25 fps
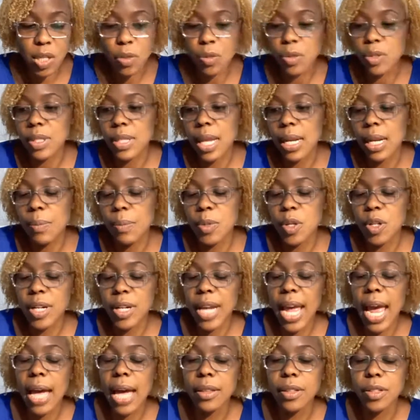set up your
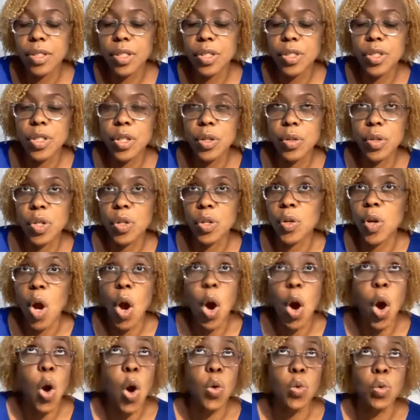calendar so you're
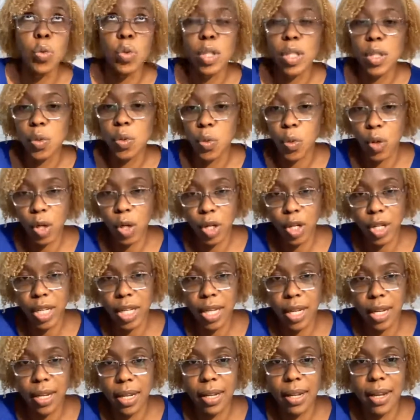only
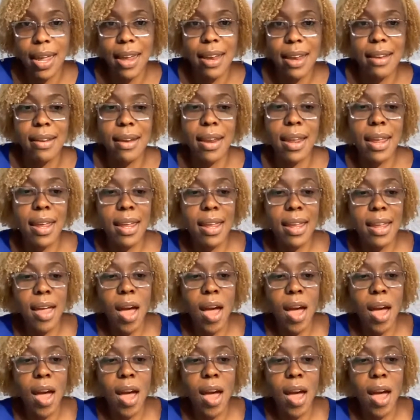working and